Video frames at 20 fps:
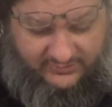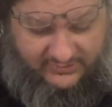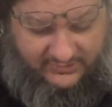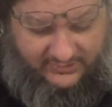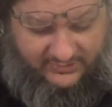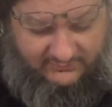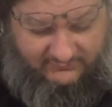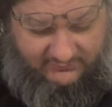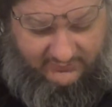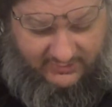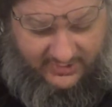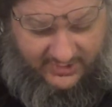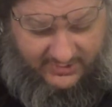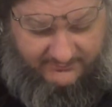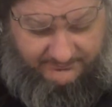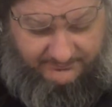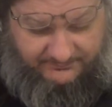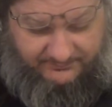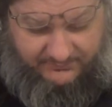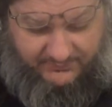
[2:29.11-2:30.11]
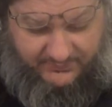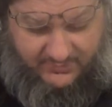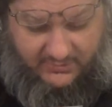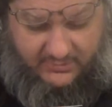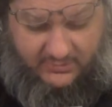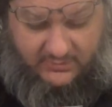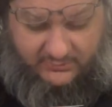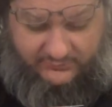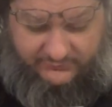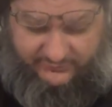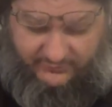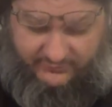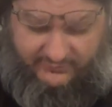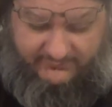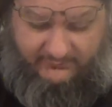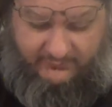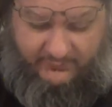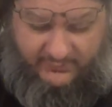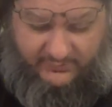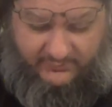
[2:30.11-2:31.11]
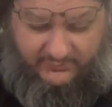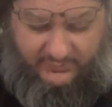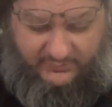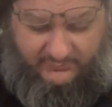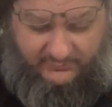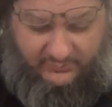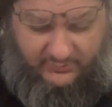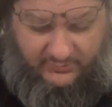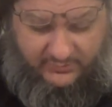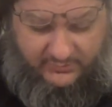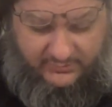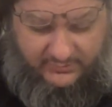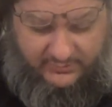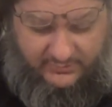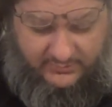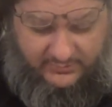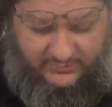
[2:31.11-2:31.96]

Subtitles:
in a given game. Show everyone the bookmark